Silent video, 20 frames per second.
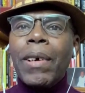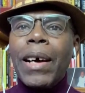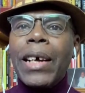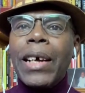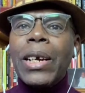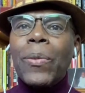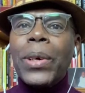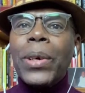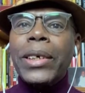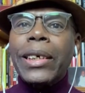
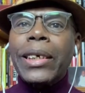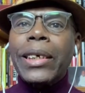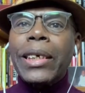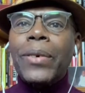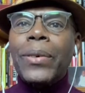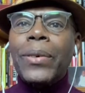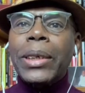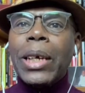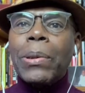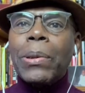And once
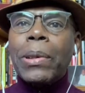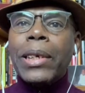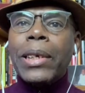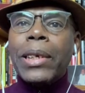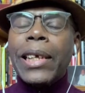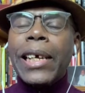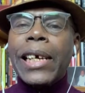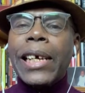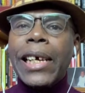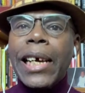the results
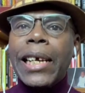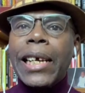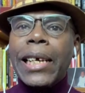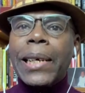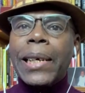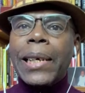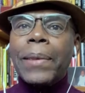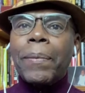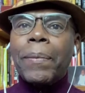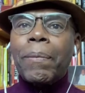they
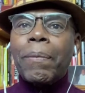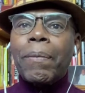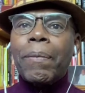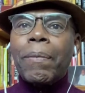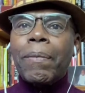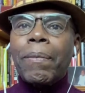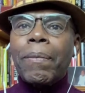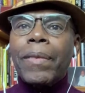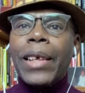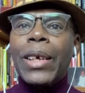get,
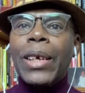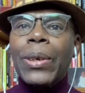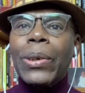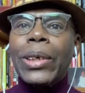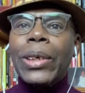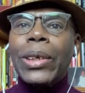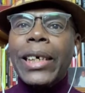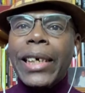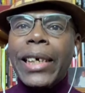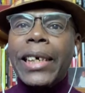they
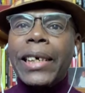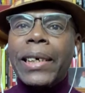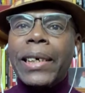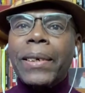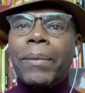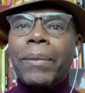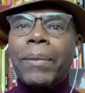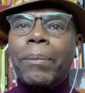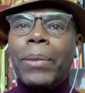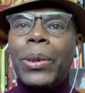don't like,
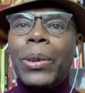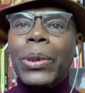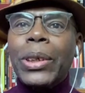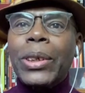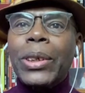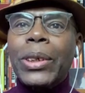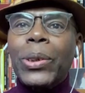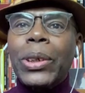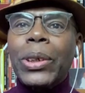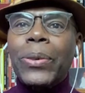
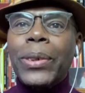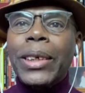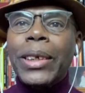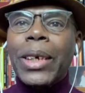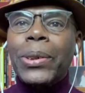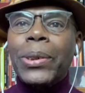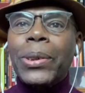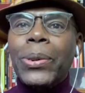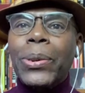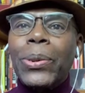because those
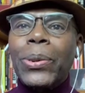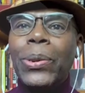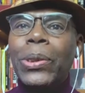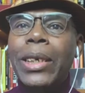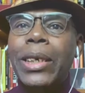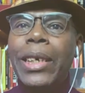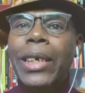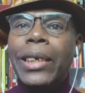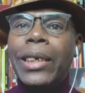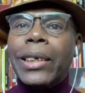results do not
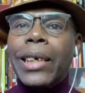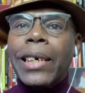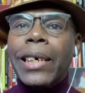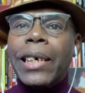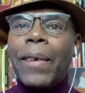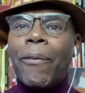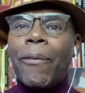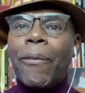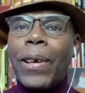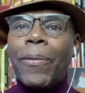
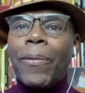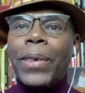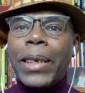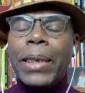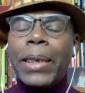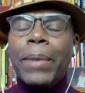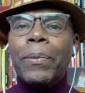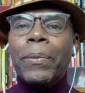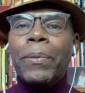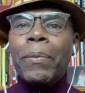necessarily favor
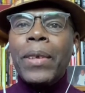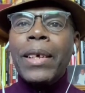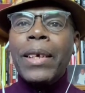them.